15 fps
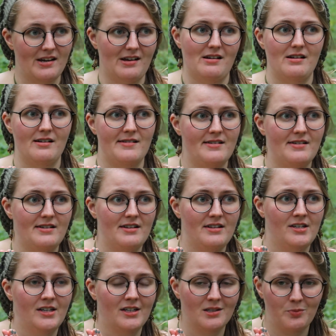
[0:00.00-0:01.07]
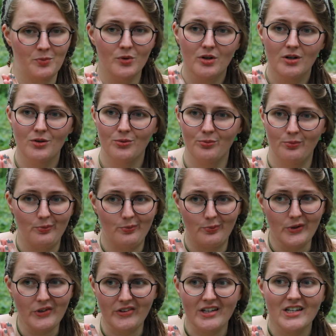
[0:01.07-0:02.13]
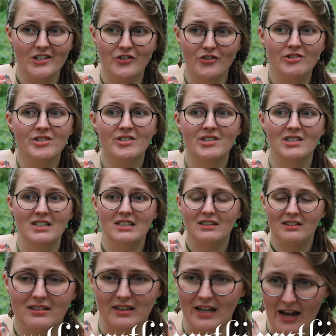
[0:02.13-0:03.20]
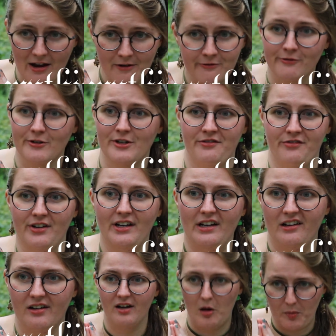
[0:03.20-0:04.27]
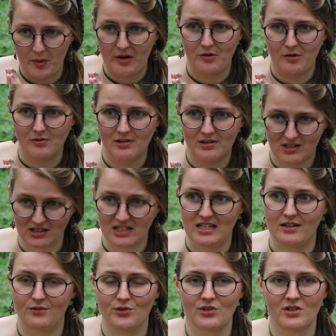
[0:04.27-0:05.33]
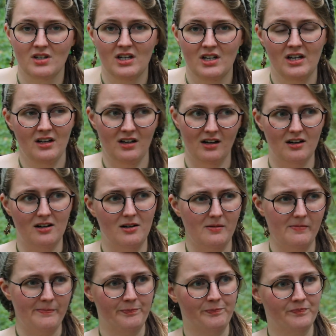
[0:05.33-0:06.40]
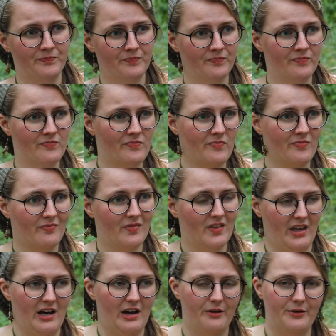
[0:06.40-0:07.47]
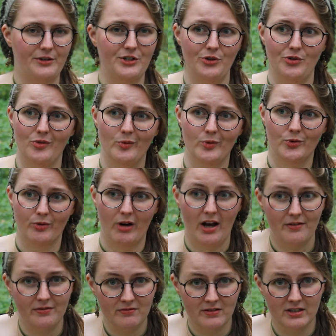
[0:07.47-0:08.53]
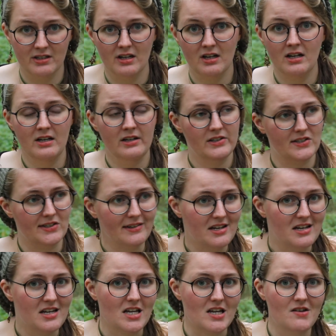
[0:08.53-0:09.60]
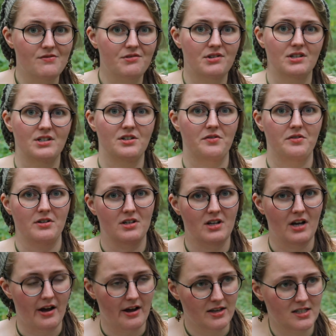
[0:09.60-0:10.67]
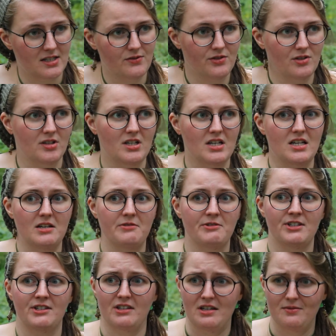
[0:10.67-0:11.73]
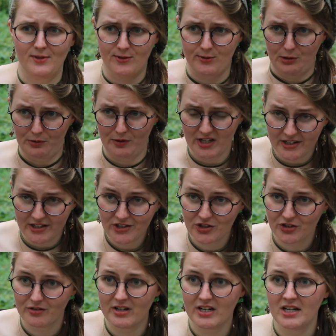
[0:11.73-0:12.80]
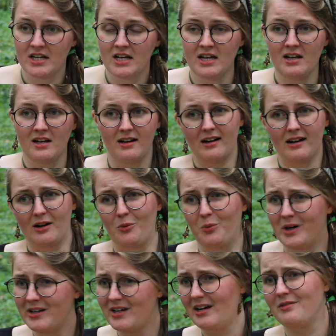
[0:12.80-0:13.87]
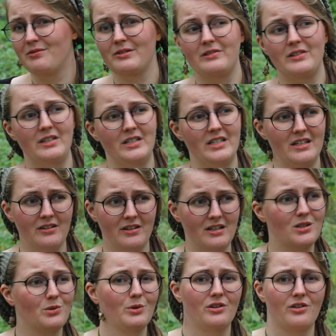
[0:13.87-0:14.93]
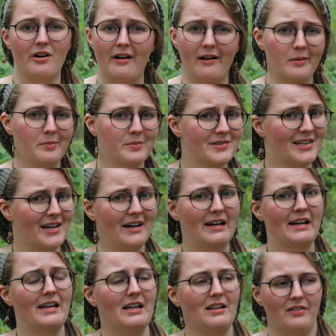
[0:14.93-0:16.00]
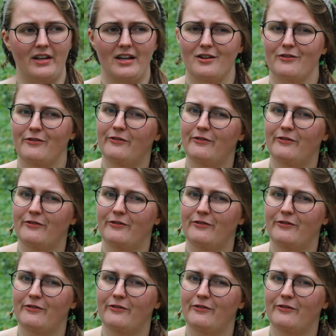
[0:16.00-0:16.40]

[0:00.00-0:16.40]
I explore really just everything about sleeves. How to draft sleeves, the different kinds of sleeves, sleeves through history, whatever the deal is with arm size and like